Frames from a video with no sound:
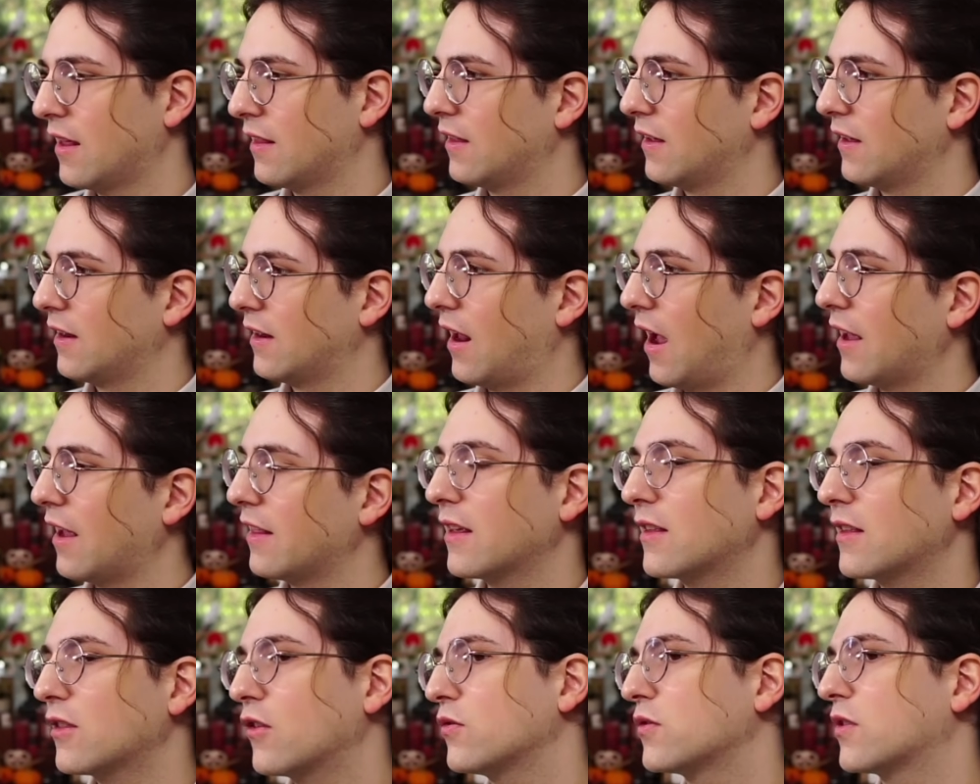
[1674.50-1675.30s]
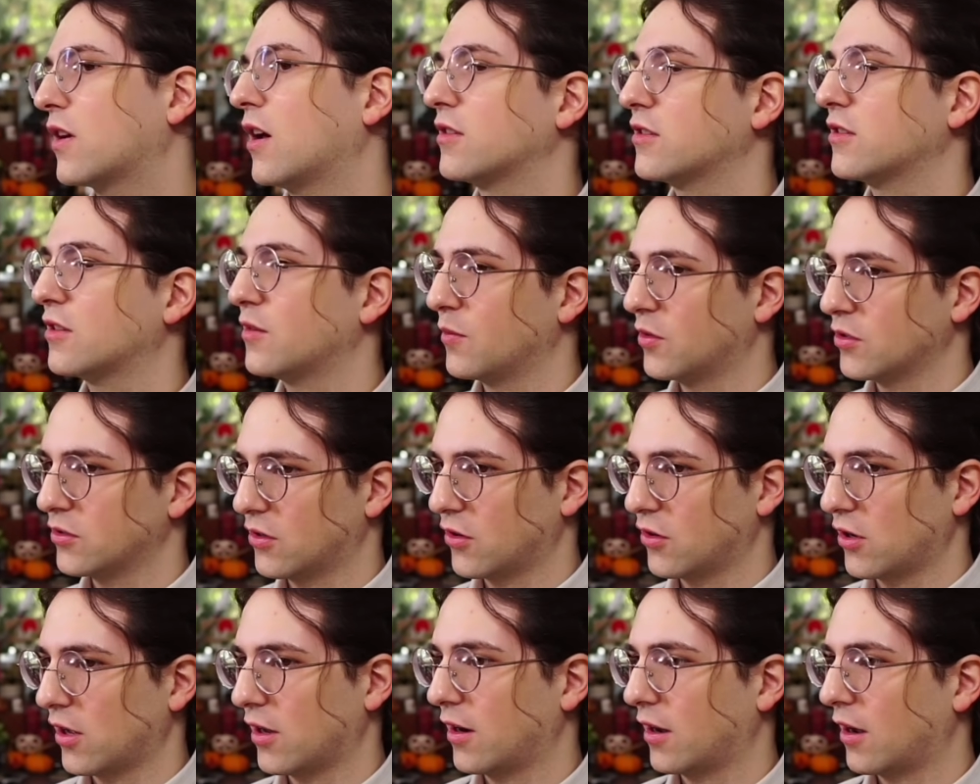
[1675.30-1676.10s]
then I think those customers are
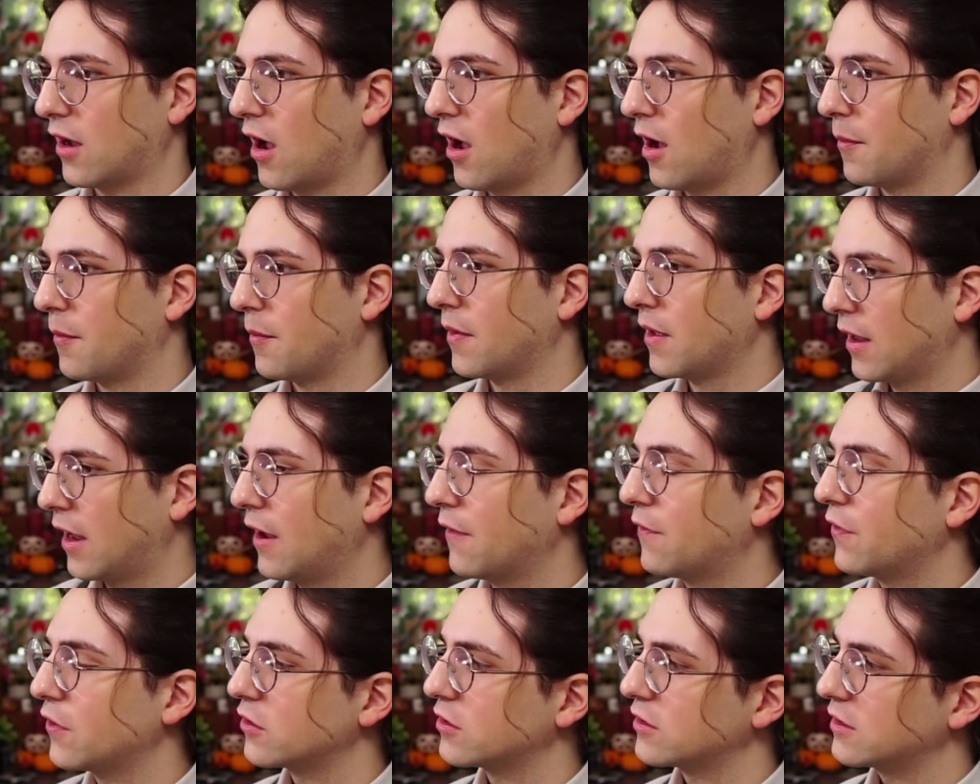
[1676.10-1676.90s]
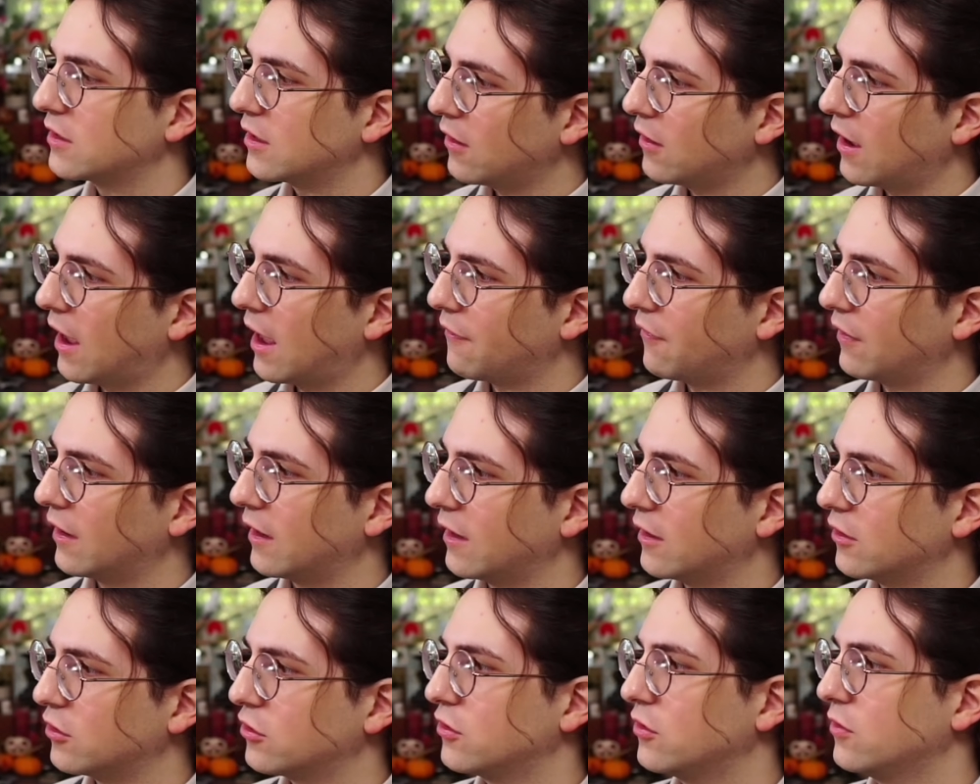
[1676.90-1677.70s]
gonna come. If you're still having
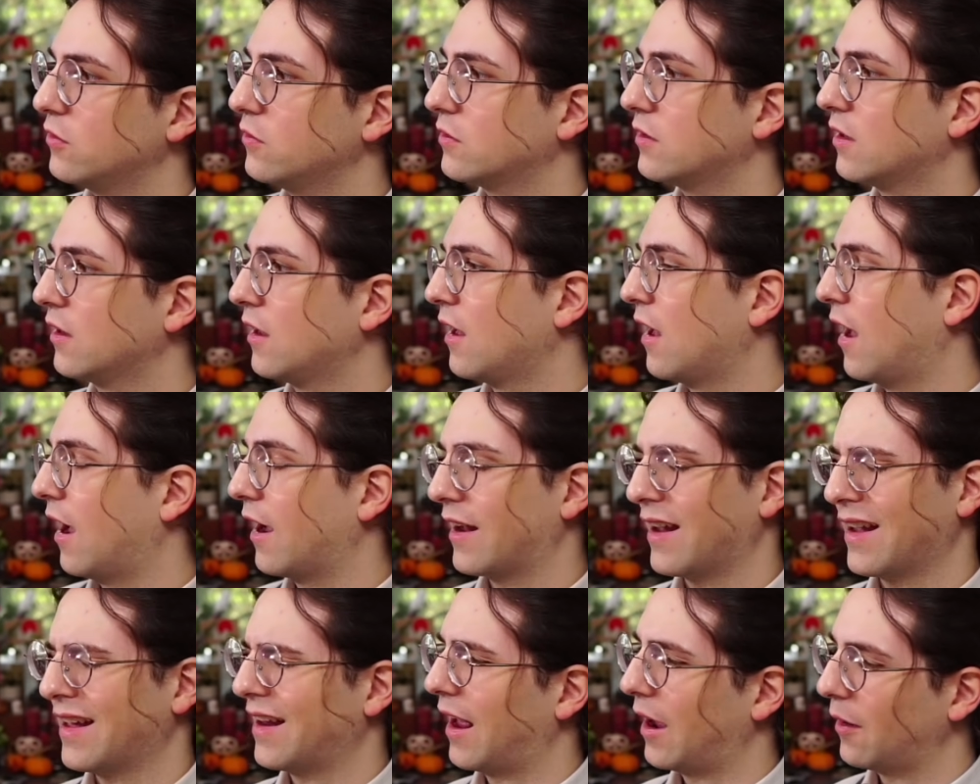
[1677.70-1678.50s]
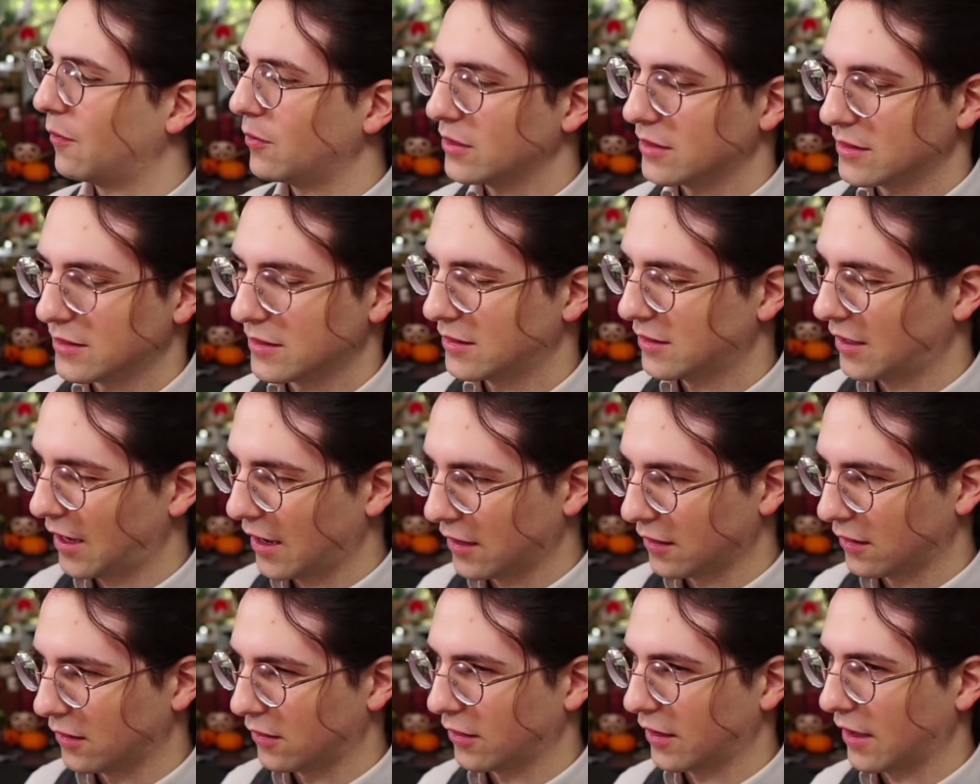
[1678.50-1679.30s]
issues, again, I would
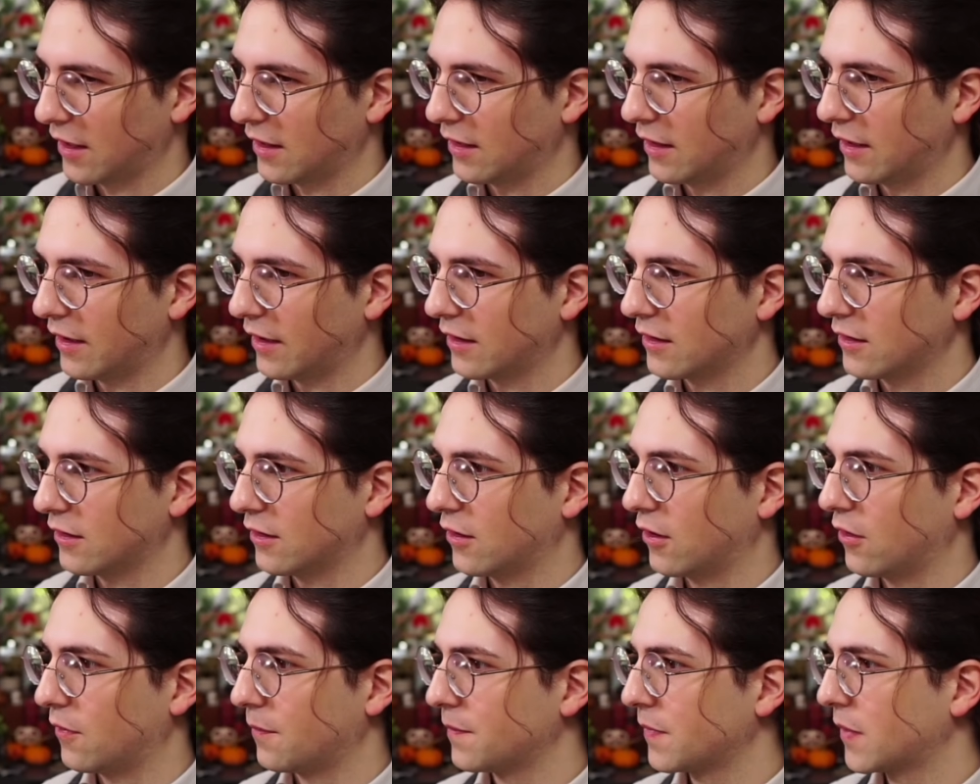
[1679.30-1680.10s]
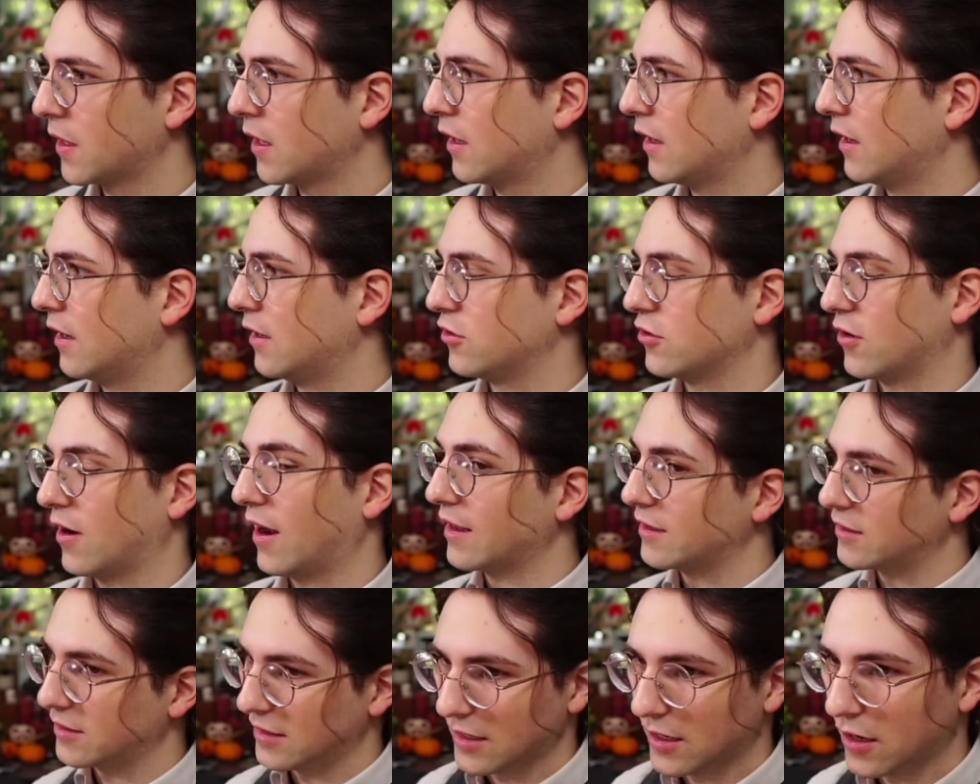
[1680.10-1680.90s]
take a look at like, you know, is your
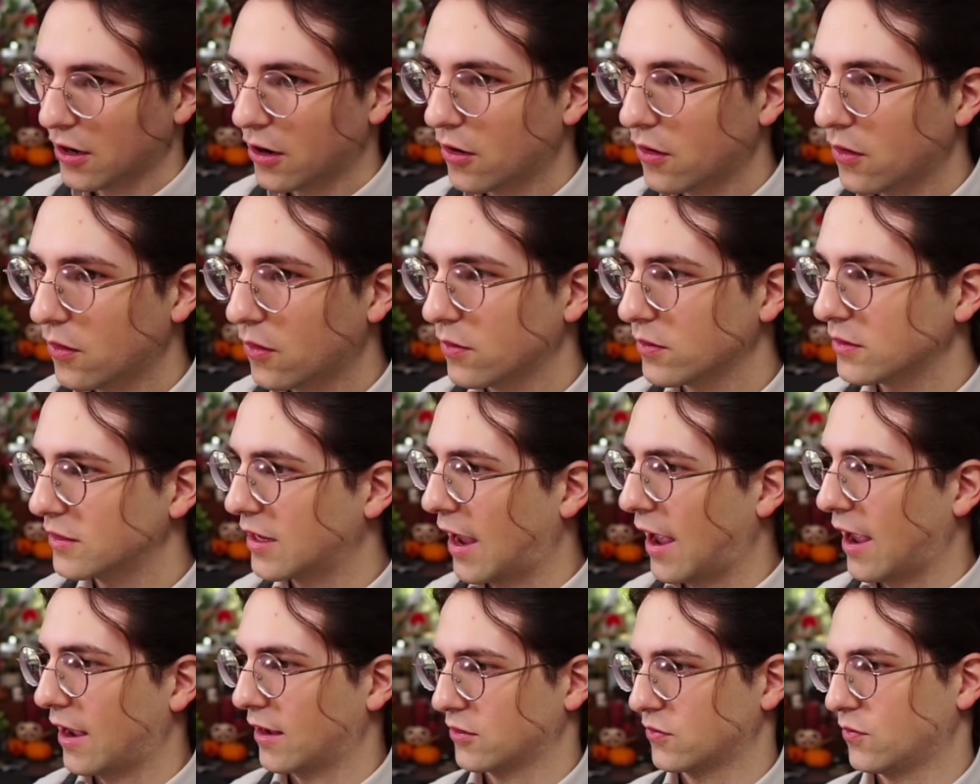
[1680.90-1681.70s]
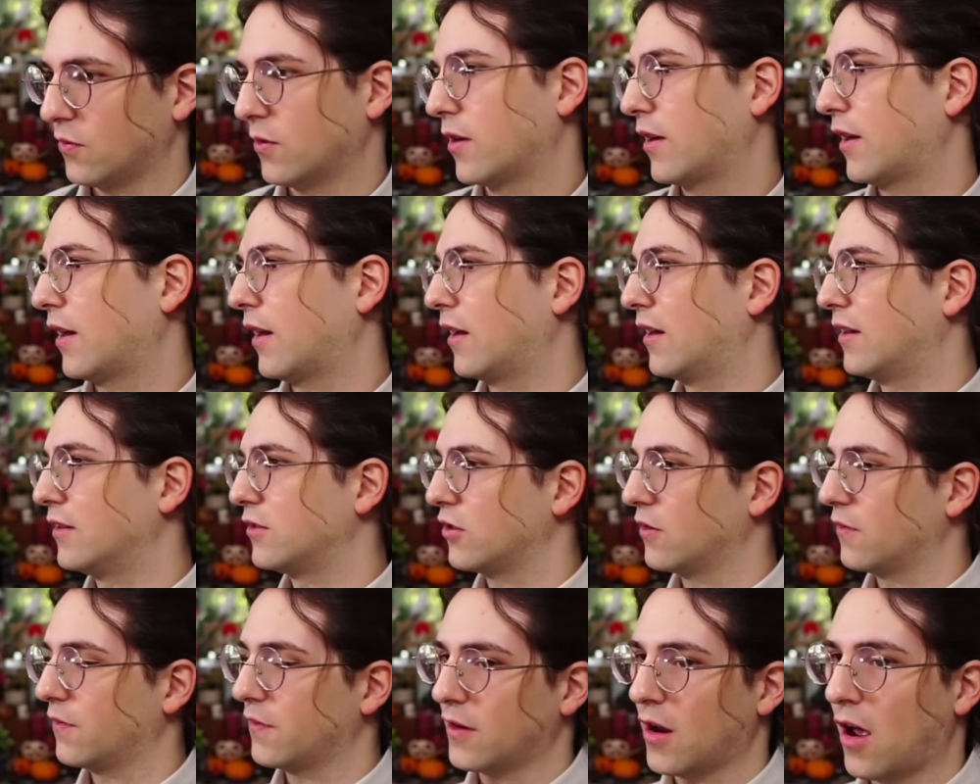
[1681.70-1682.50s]
S E O tags working? Is
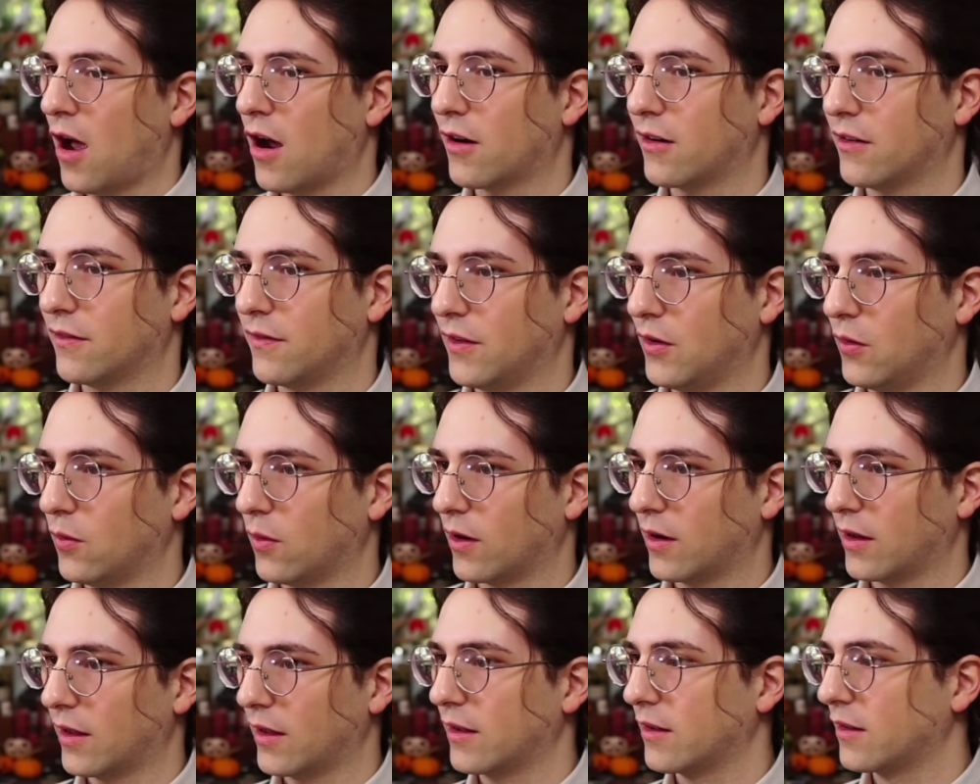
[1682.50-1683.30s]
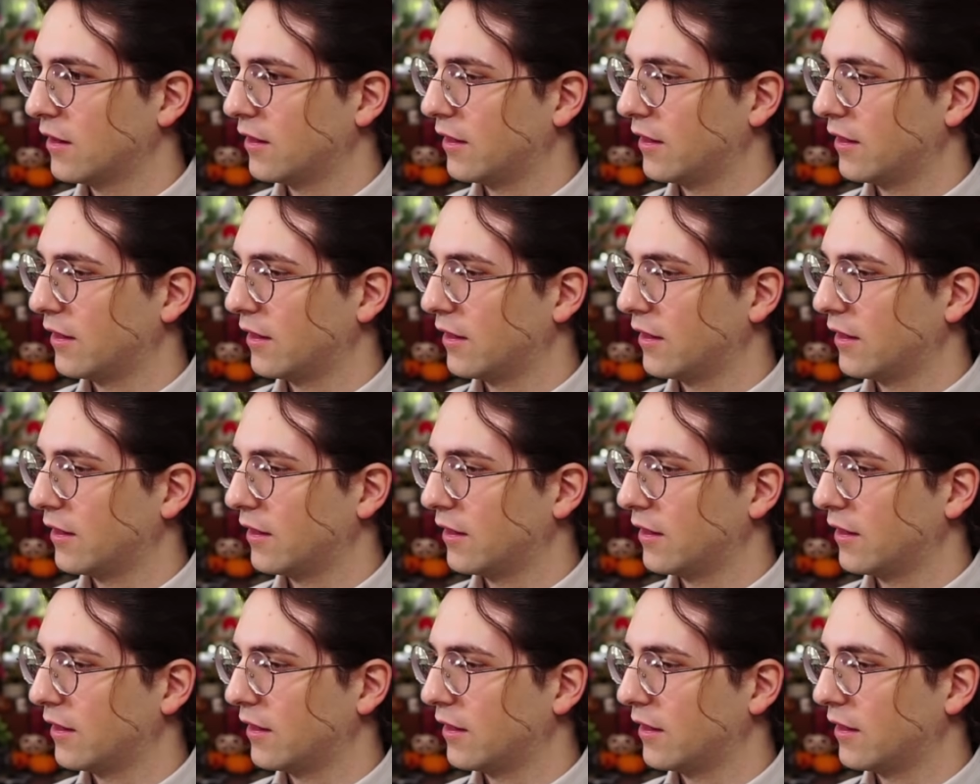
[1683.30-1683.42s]
your photography working?